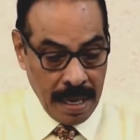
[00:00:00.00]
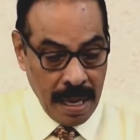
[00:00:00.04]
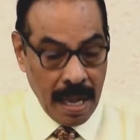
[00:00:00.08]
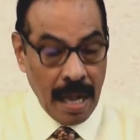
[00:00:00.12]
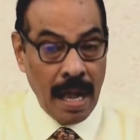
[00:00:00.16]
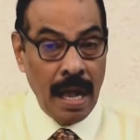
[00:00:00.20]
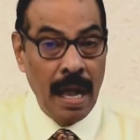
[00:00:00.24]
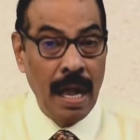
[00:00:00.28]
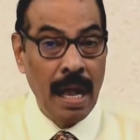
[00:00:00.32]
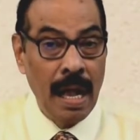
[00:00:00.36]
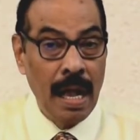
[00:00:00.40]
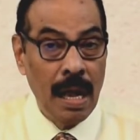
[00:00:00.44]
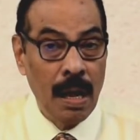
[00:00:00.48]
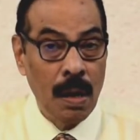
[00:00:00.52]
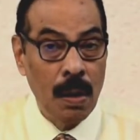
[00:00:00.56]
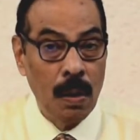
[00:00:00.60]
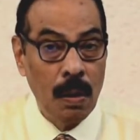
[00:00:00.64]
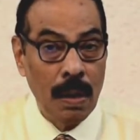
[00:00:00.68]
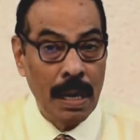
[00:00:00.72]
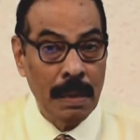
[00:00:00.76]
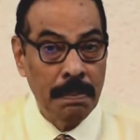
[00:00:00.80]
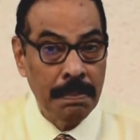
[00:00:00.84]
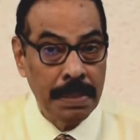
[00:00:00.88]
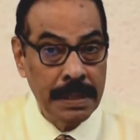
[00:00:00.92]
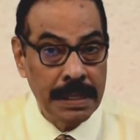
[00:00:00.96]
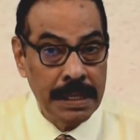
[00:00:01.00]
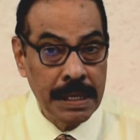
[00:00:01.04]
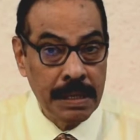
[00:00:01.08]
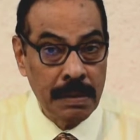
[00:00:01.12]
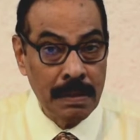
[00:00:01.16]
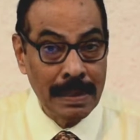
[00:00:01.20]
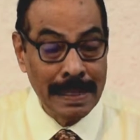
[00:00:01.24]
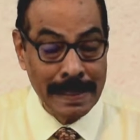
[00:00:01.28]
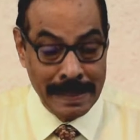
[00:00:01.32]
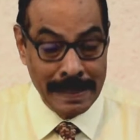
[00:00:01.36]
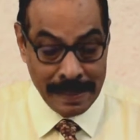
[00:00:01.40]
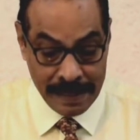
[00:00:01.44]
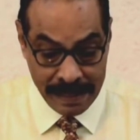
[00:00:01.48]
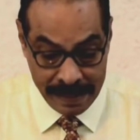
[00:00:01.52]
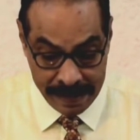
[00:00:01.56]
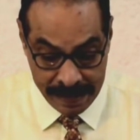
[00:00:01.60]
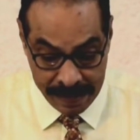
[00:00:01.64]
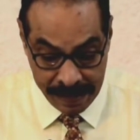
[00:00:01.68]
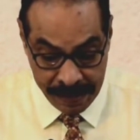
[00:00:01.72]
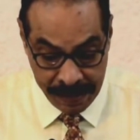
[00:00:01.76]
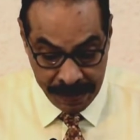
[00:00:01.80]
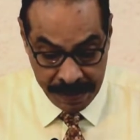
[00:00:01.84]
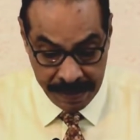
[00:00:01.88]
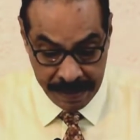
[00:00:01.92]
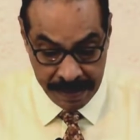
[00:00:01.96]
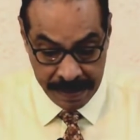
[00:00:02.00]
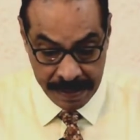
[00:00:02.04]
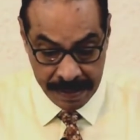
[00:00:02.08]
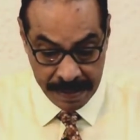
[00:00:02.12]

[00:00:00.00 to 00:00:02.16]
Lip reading: how a particular church,